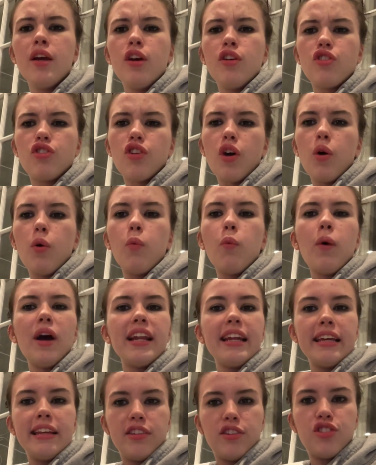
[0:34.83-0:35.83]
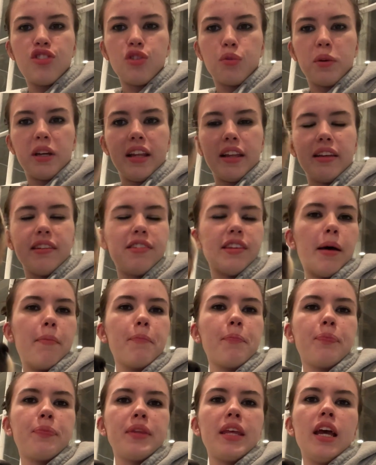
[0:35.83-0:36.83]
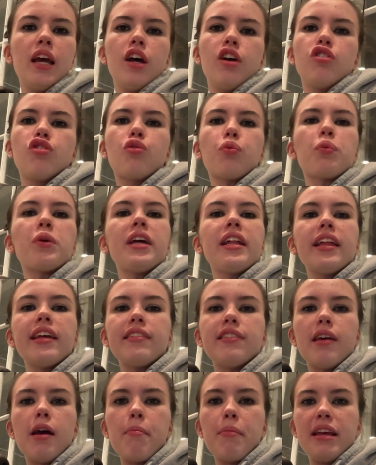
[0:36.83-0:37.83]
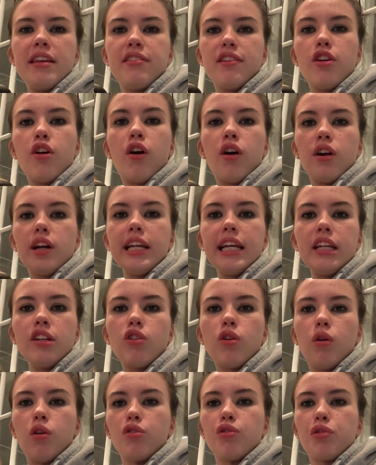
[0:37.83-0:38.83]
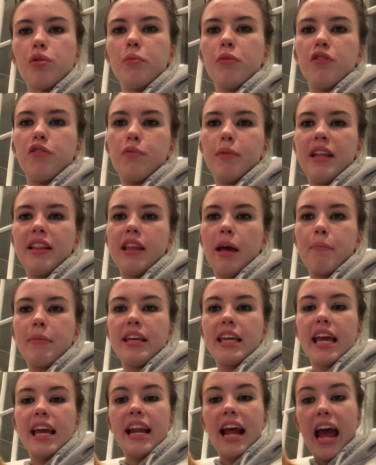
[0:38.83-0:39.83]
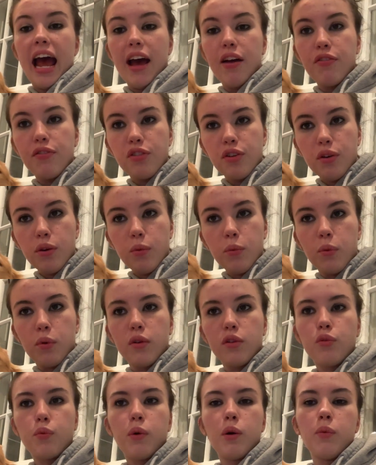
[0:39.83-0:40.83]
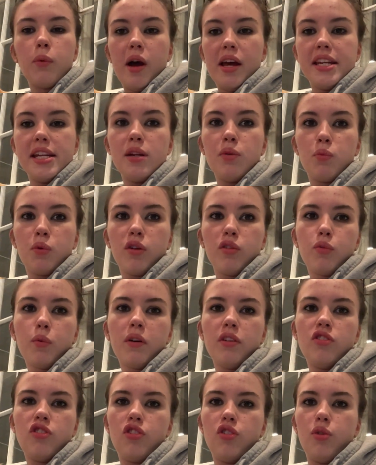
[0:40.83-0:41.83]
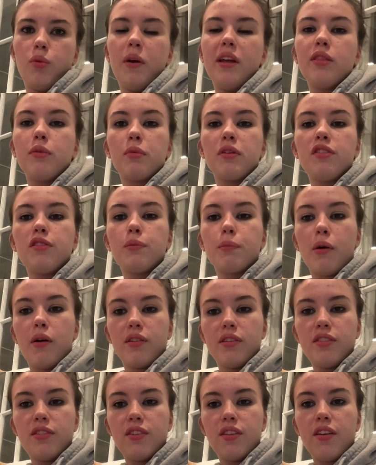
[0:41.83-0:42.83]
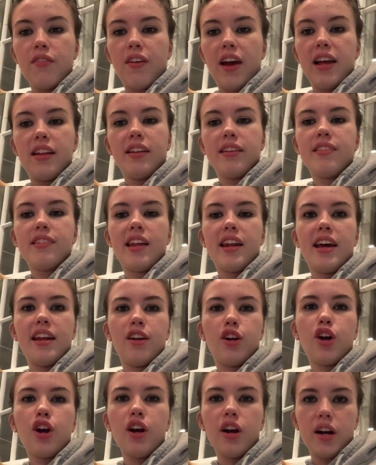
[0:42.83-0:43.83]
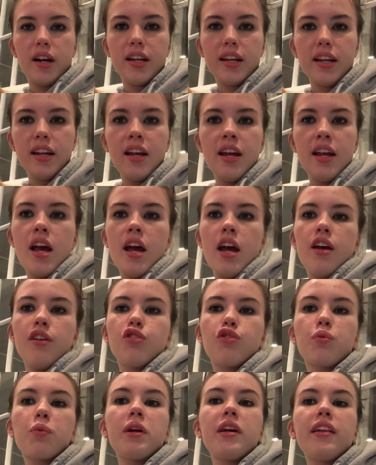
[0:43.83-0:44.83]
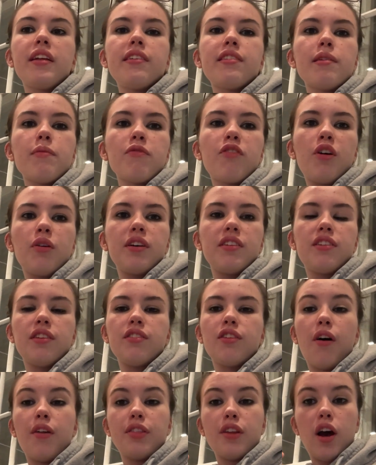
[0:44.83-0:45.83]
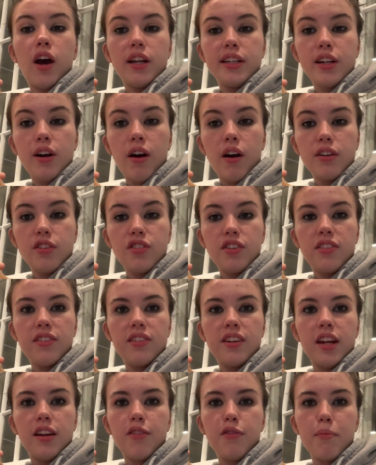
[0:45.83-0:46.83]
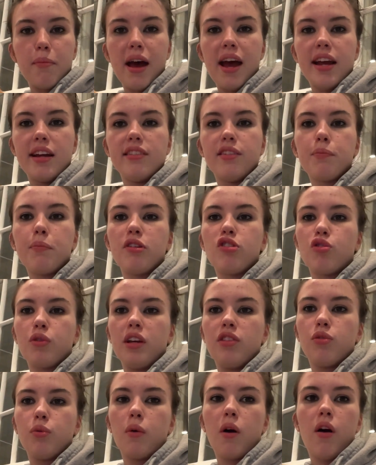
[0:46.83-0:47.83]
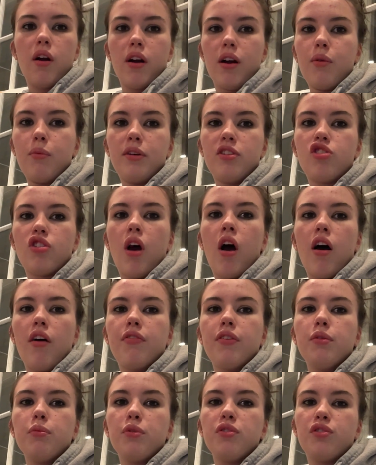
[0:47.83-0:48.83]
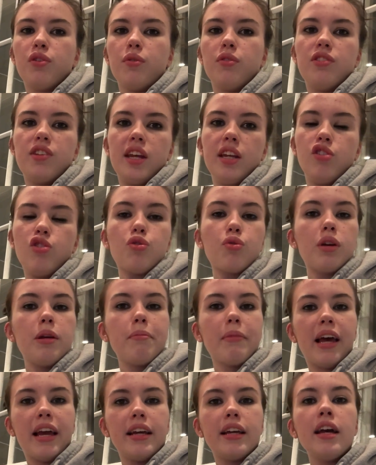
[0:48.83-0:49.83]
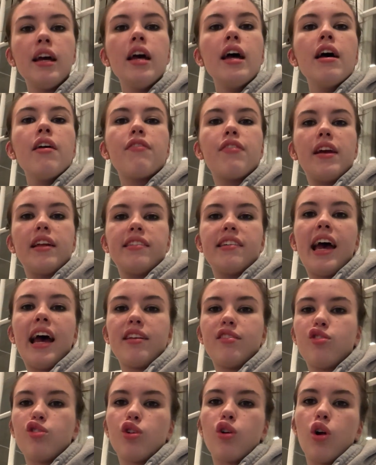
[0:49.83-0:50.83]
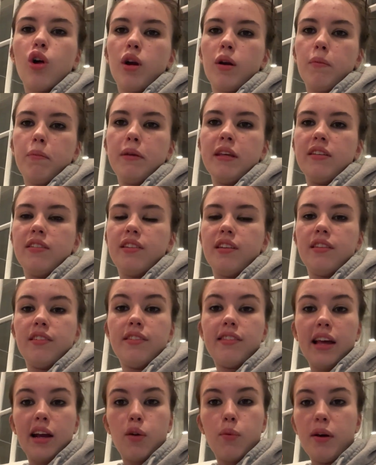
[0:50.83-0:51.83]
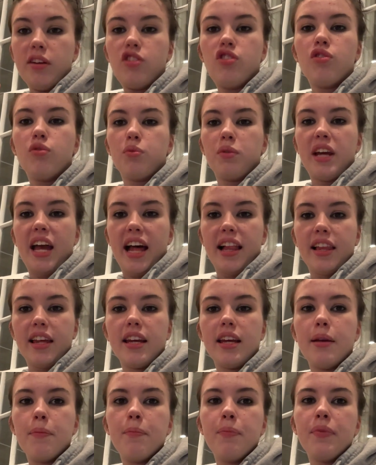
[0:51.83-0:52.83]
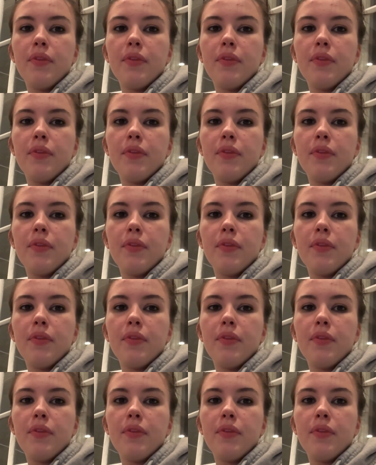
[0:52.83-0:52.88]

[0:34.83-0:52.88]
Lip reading: So, what is Surrealism? Surrealism is an art and culture movement that began after World War I and World War II in response to the violence that had occurred. Surrealism focuses on the unconscious state of mind portrayed through art, which often results in dreamlike, fantastical art pieces that question reality.